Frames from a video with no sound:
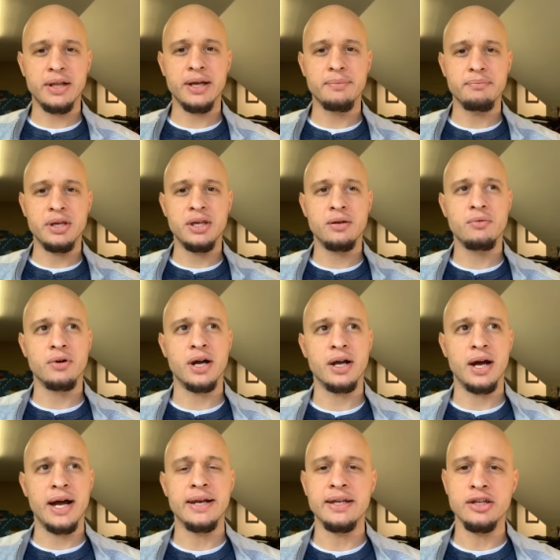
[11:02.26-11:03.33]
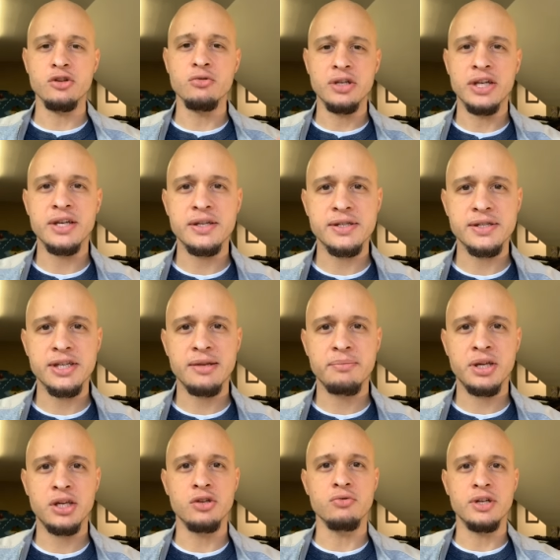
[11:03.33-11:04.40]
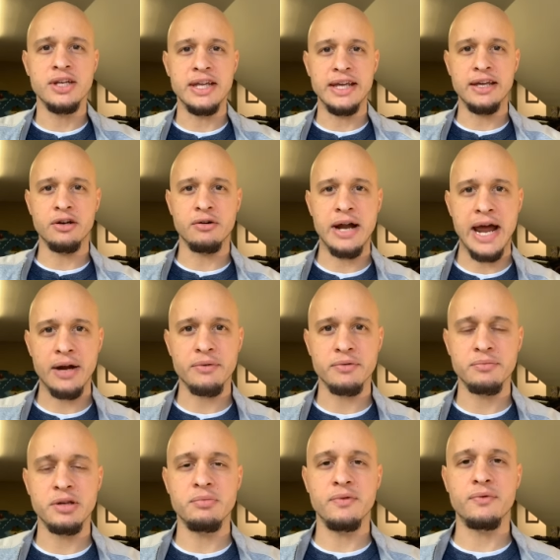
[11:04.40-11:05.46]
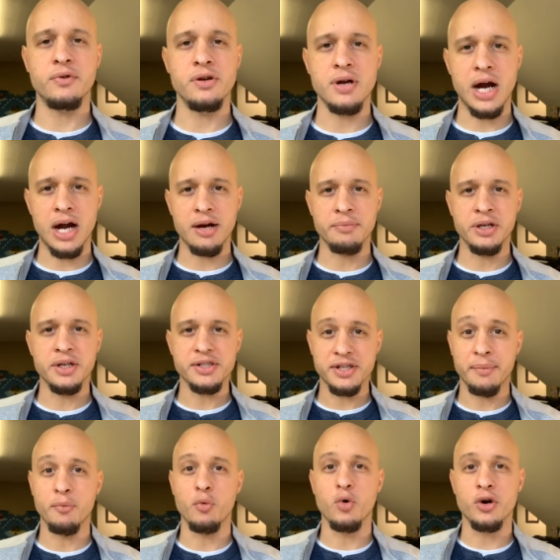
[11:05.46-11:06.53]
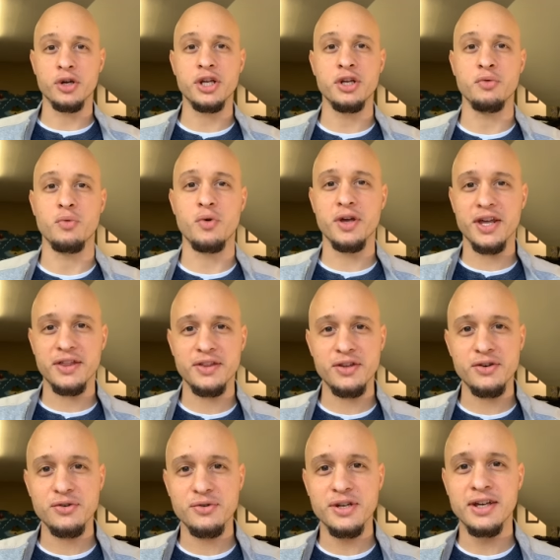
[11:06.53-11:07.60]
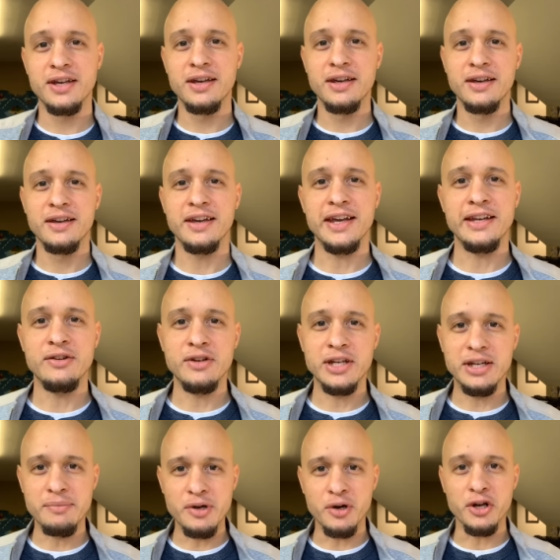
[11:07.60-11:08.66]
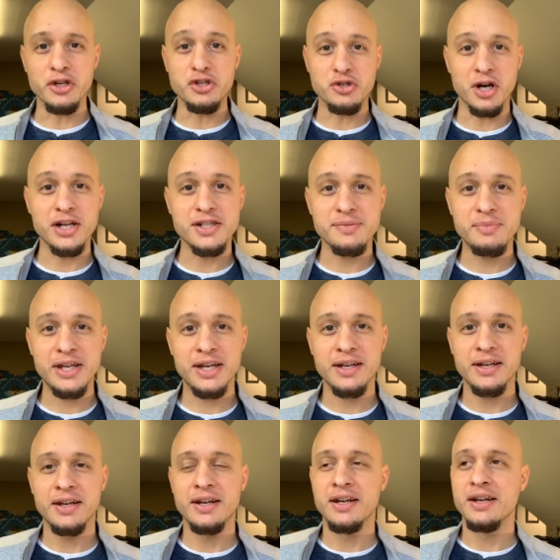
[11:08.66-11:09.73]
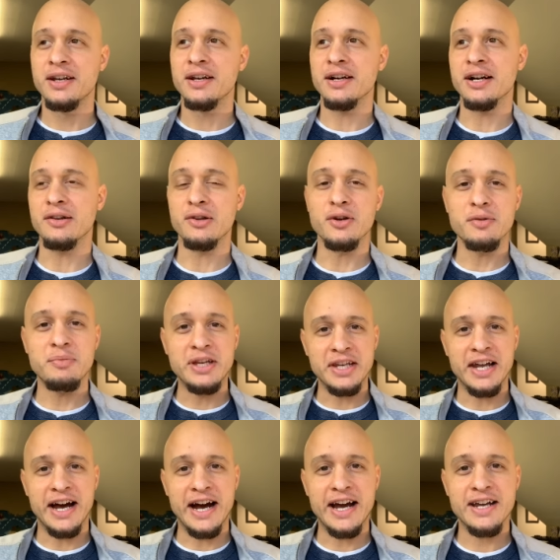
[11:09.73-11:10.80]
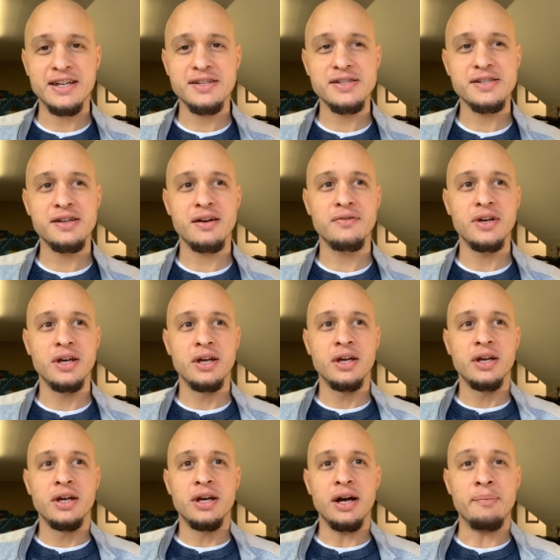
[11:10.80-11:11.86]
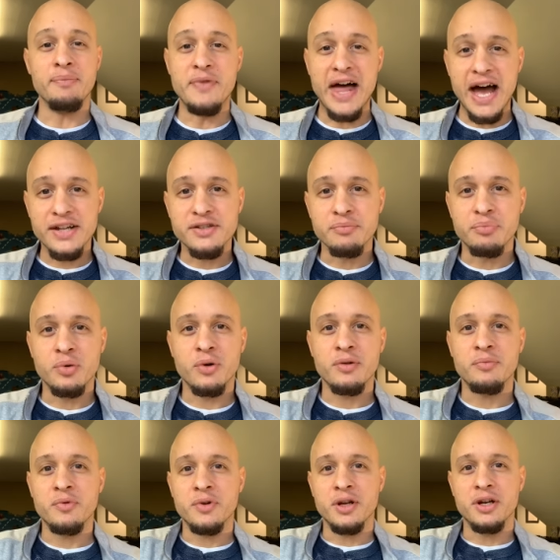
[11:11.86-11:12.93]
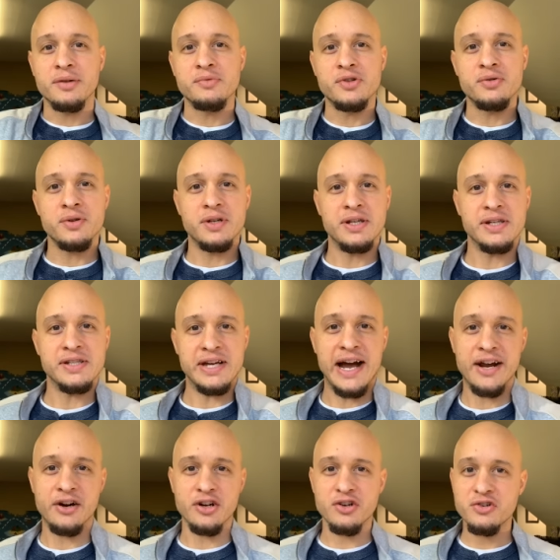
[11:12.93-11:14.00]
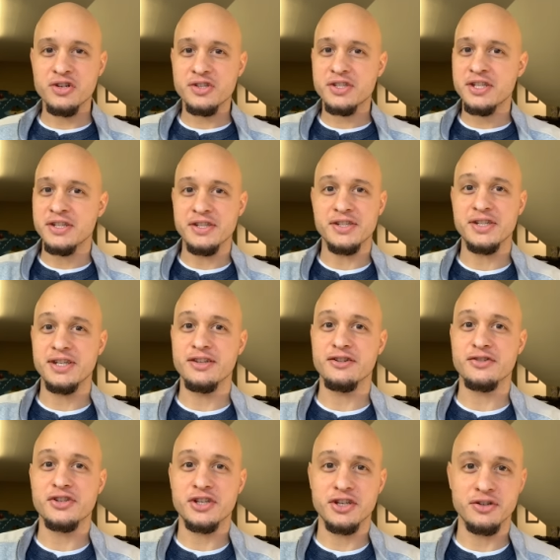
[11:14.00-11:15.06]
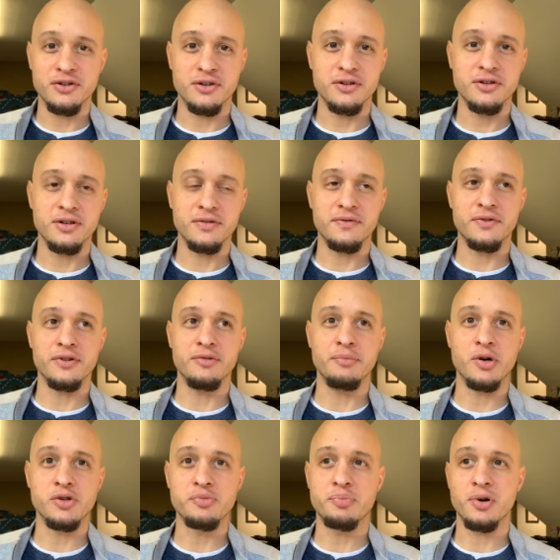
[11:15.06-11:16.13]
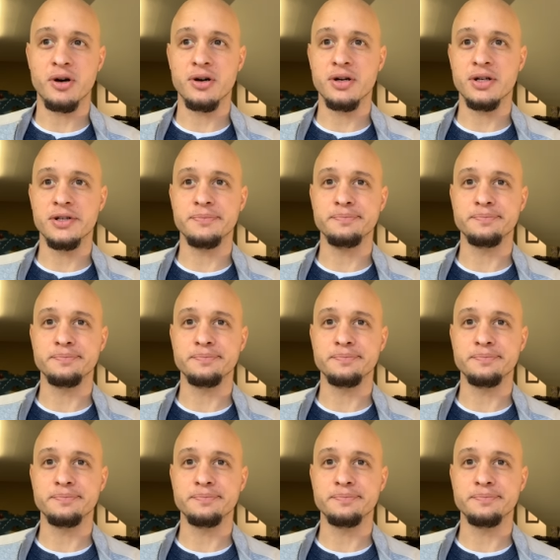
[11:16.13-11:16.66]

like me, where you need to see me, you need to interact with me before you hire me, because I'm working with you and you need to be able to trust me, look me in the eye and stuff. That's important. But when it comes to a designer, you just need to see their skill for the most part.